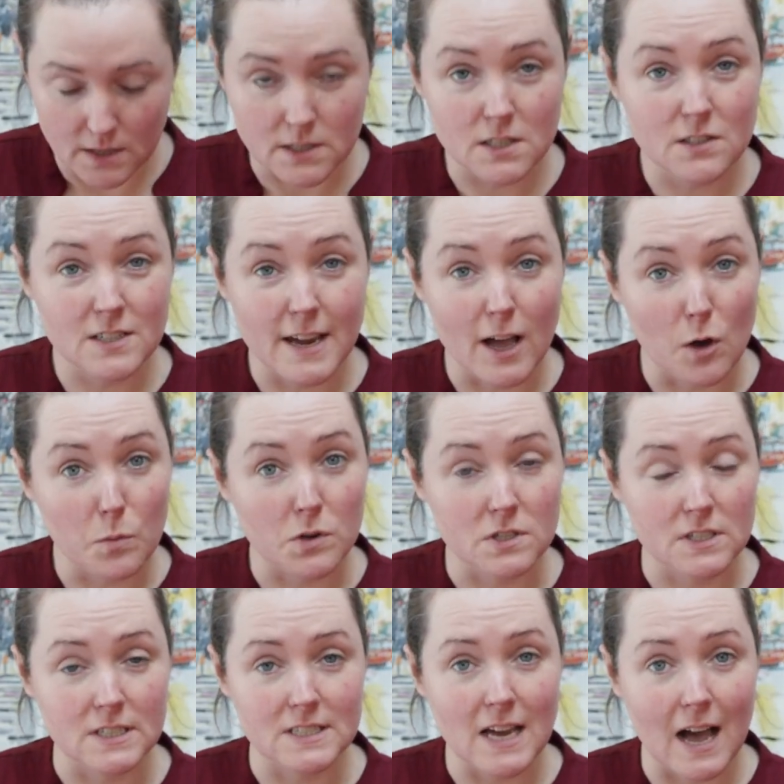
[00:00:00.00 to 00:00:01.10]
This is to help us
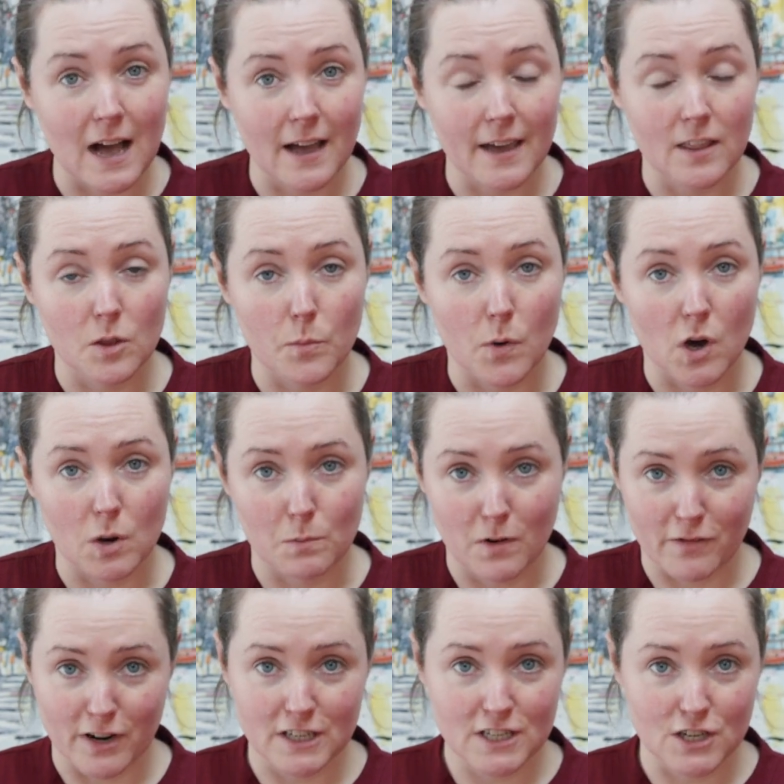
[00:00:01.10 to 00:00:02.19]
to tie the bottom
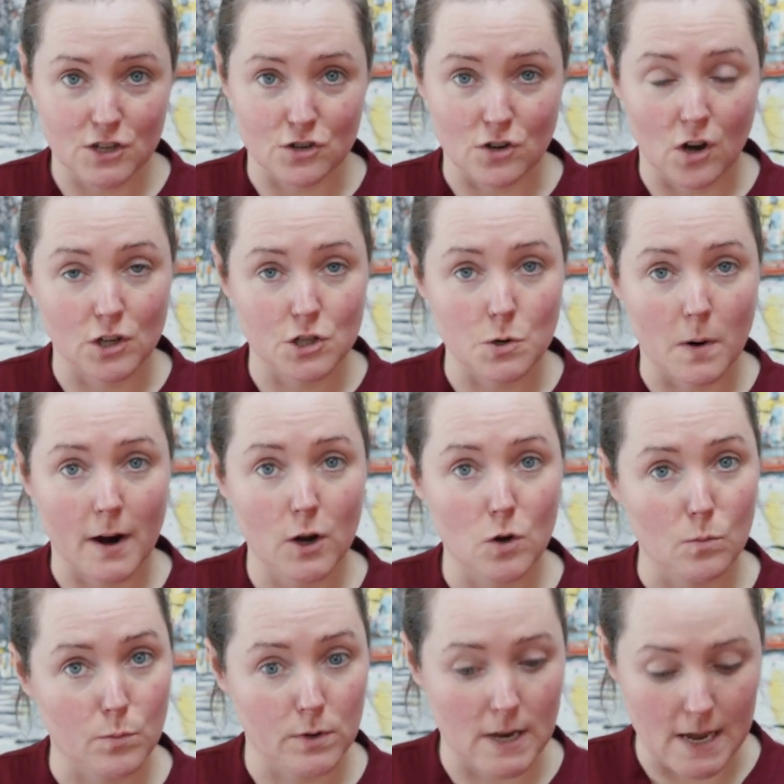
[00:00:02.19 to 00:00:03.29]
of our t-shirt onto our
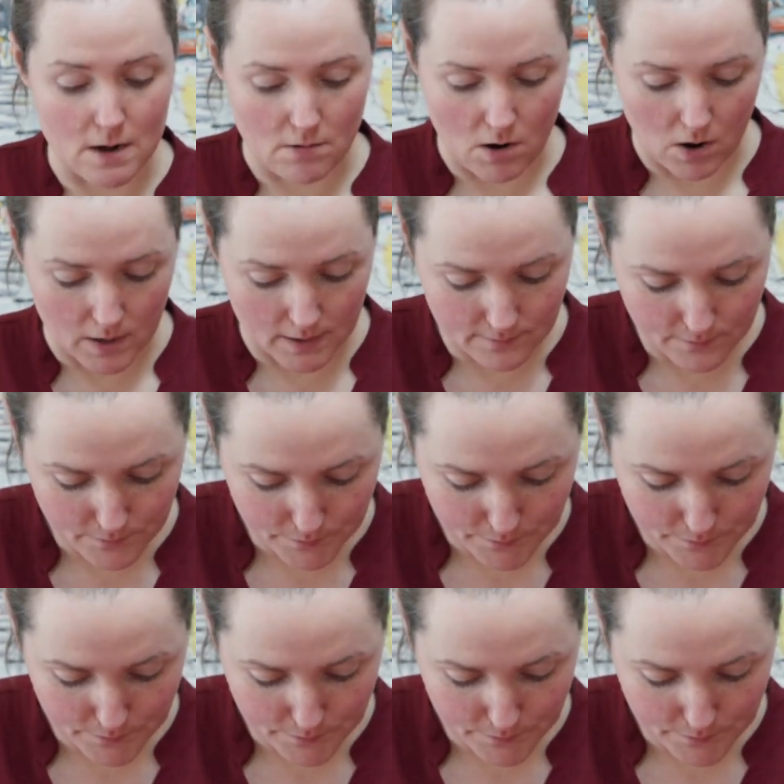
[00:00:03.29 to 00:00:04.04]
hoop later on.